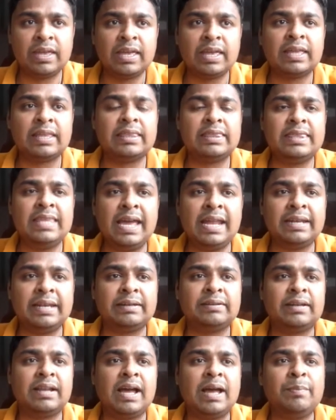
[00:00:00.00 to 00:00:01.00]

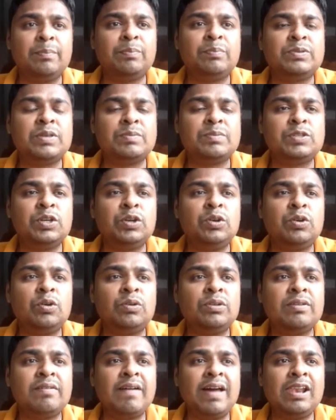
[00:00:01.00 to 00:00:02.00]
Then I substitute
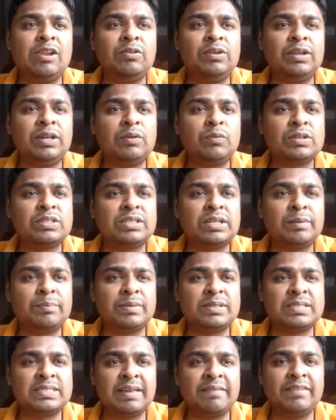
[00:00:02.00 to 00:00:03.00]
the value in equation number
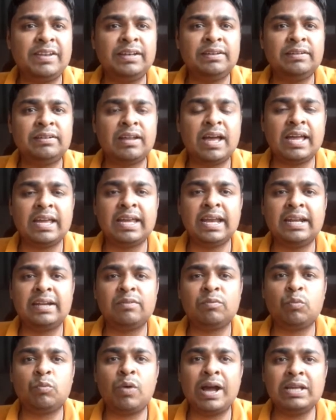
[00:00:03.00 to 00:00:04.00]
7. I get
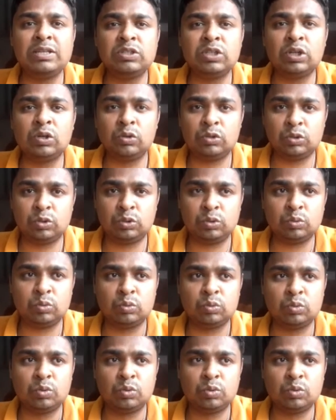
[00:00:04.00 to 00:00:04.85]
y is equal to 2.